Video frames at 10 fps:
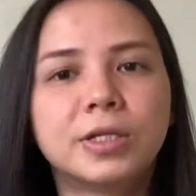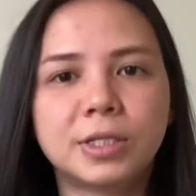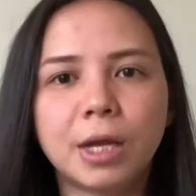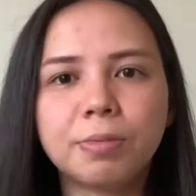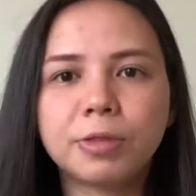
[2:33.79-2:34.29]

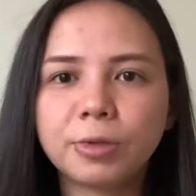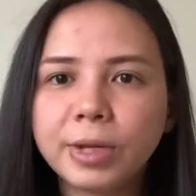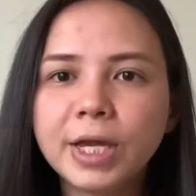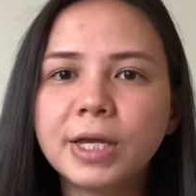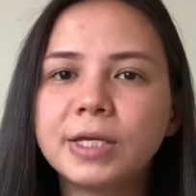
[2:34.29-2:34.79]
Step
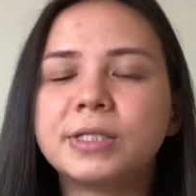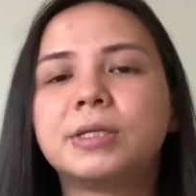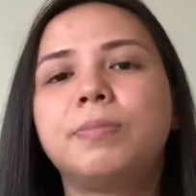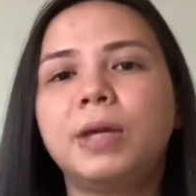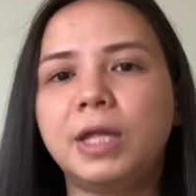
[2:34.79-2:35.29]
three is
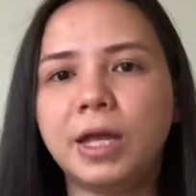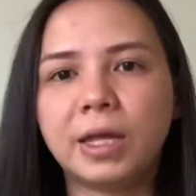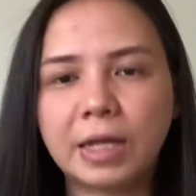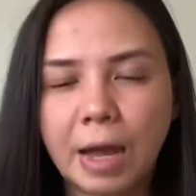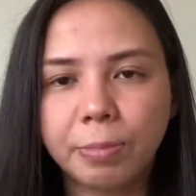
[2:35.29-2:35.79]
submitting
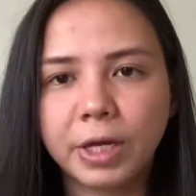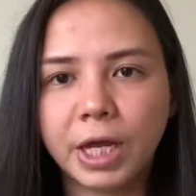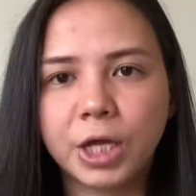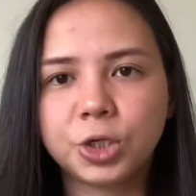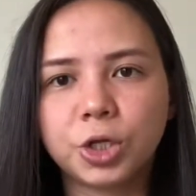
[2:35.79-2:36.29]
an
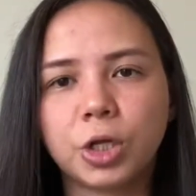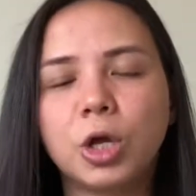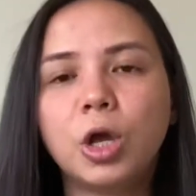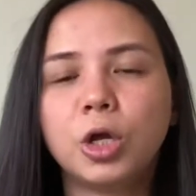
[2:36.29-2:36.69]
application.